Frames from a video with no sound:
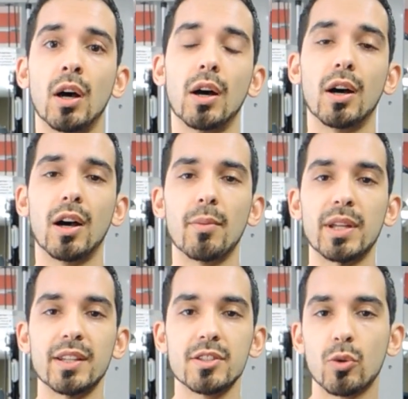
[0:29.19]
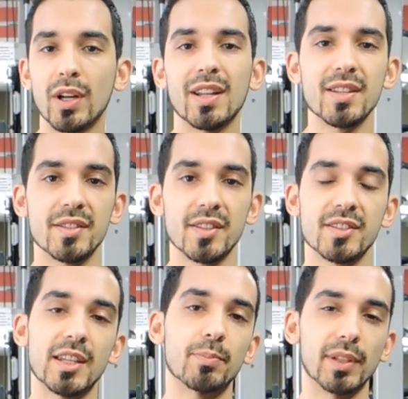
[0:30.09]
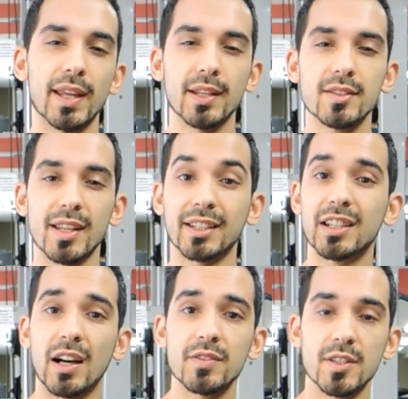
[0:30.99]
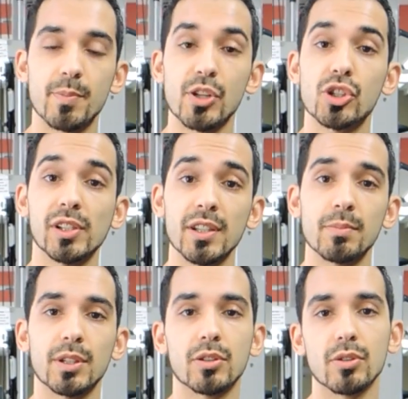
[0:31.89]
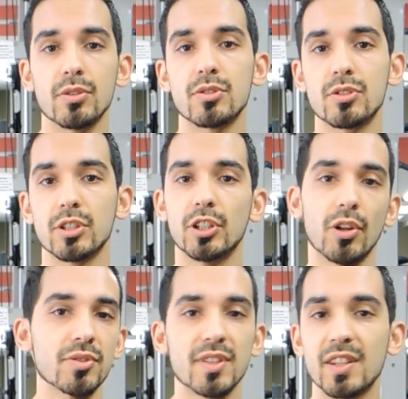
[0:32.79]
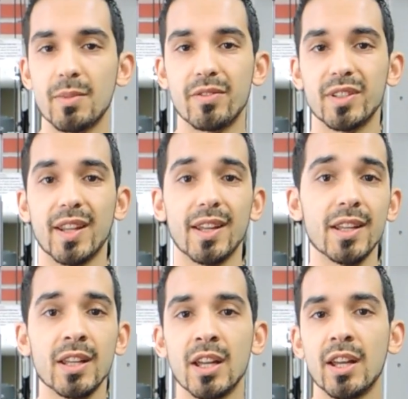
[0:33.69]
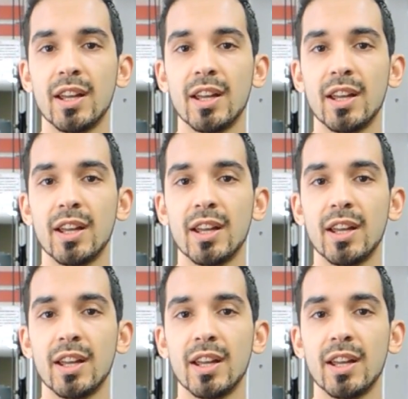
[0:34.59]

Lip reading: I mean, it's quite easy to skip legs and calves especially because you don't see them every day